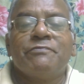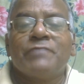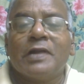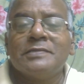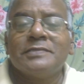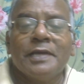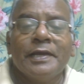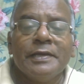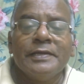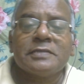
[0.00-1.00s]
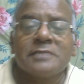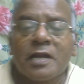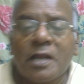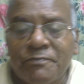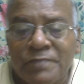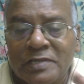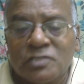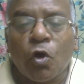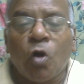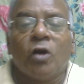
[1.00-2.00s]
friends, yesterday we
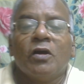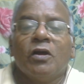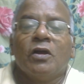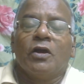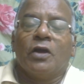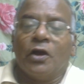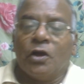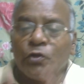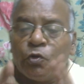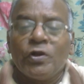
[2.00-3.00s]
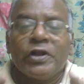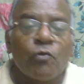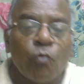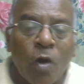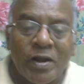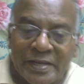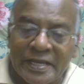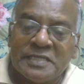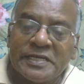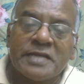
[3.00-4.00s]
saw Unit 1
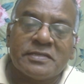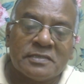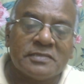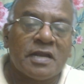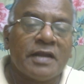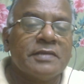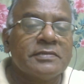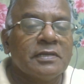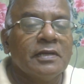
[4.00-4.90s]
Education Studies,